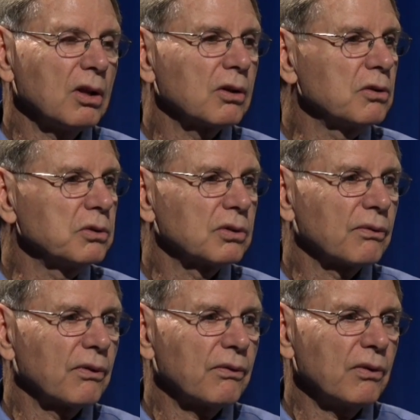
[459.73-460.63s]
you can use it
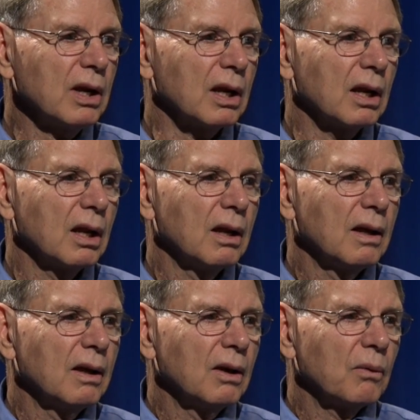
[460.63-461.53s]
for free.
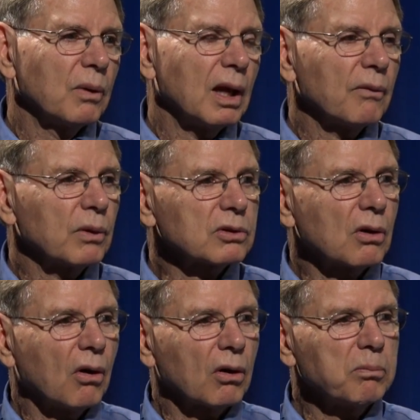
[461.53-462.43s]
We have what's
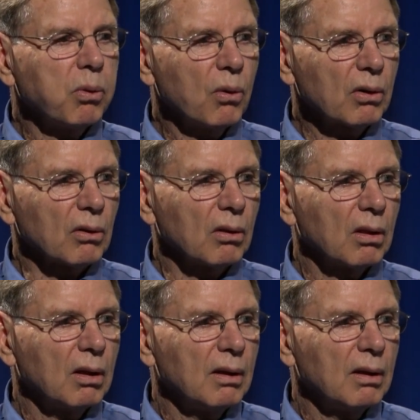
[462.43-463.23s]
called a portal.